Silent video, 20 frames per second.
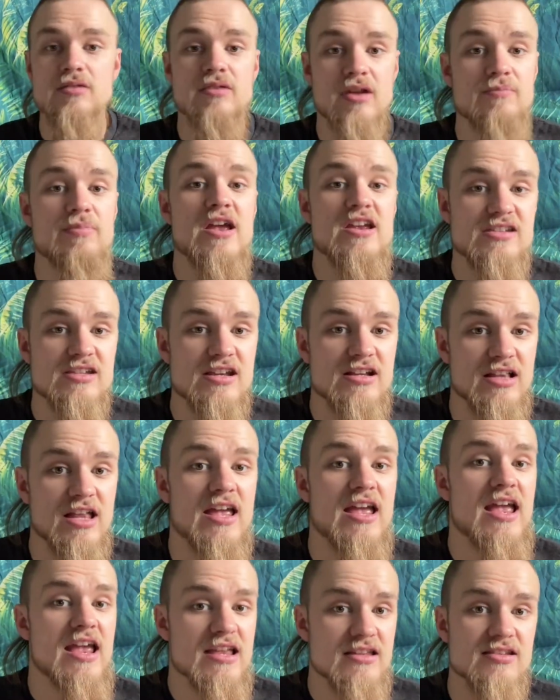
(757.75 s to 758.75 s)

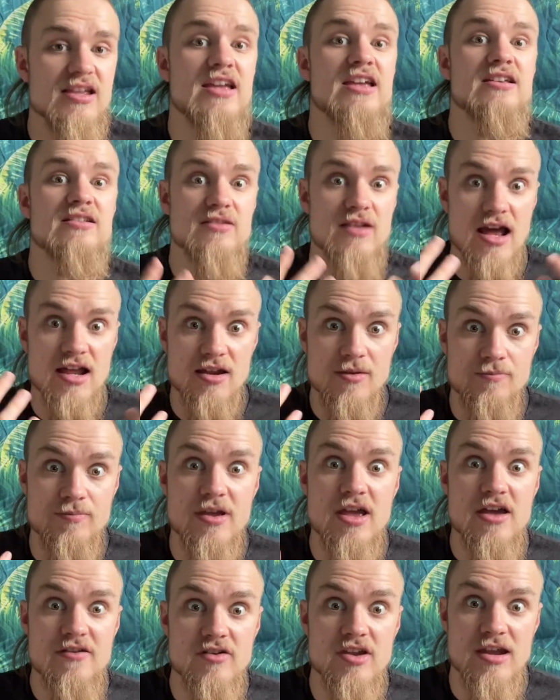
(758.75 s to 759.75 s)
Basically, it had a
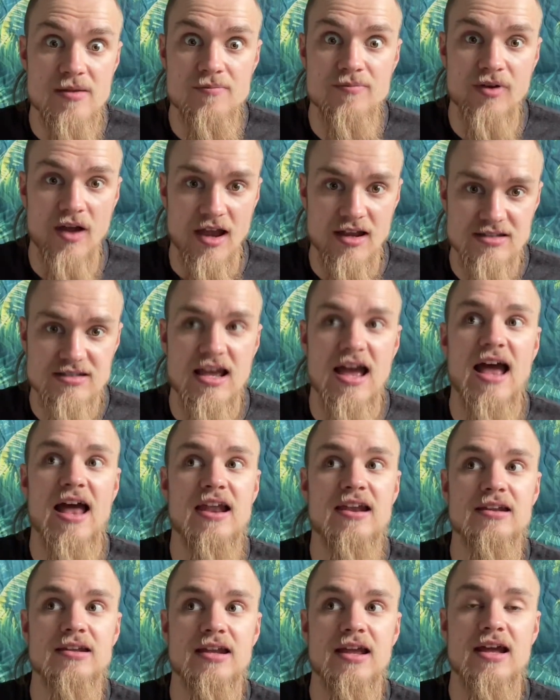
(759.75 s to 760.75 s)
bit of an impact,
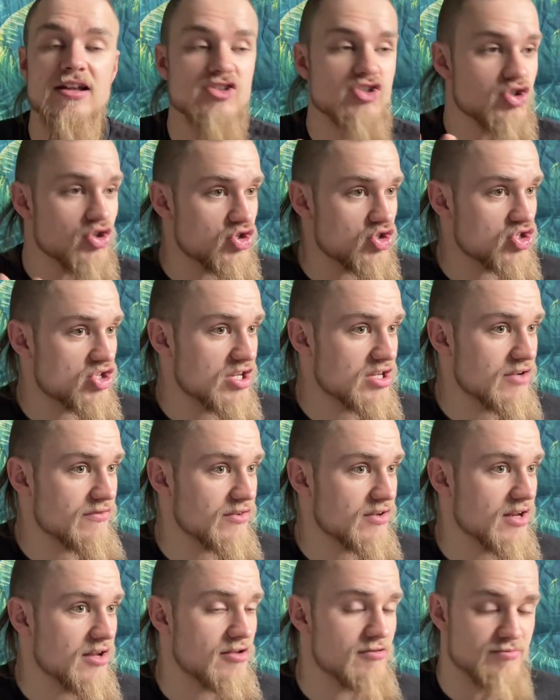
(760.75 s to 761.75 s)
and it had such a
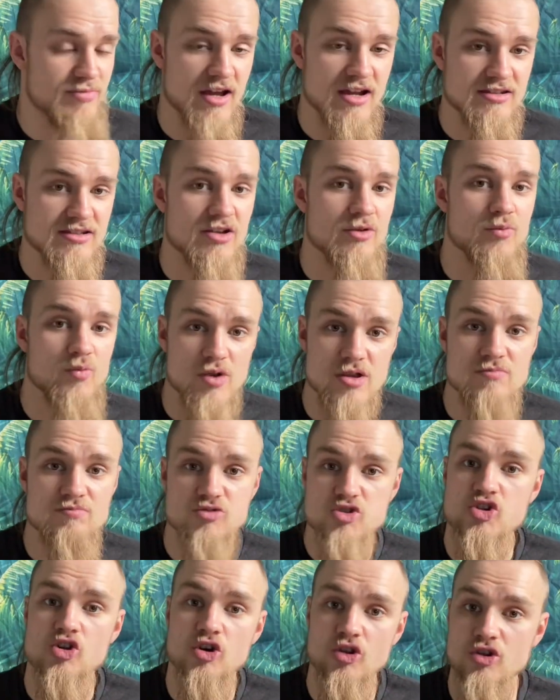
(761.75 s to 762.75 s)
significant impact that we
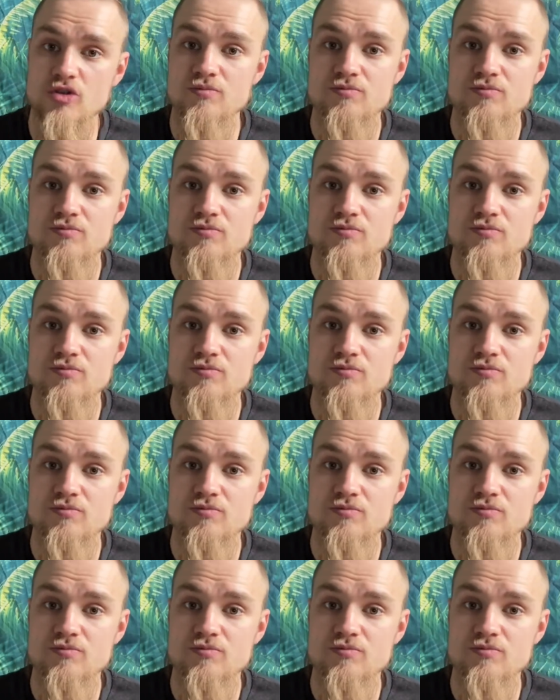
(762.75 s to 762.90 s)
saw